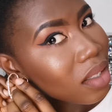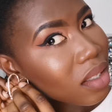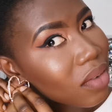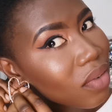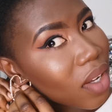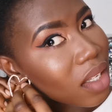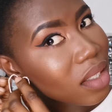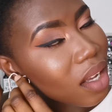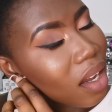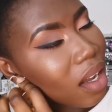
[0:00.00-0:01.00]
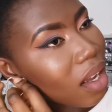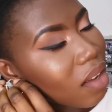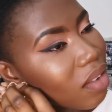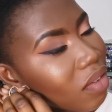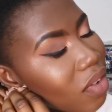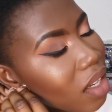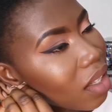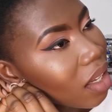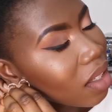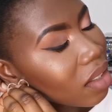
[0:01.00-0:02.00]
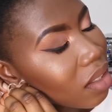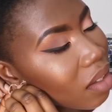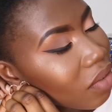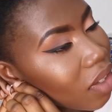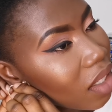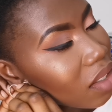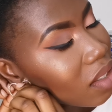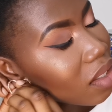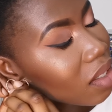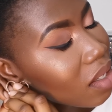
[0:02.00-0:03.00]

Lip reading: Is it fixed? I have the feeling like it's not fixed.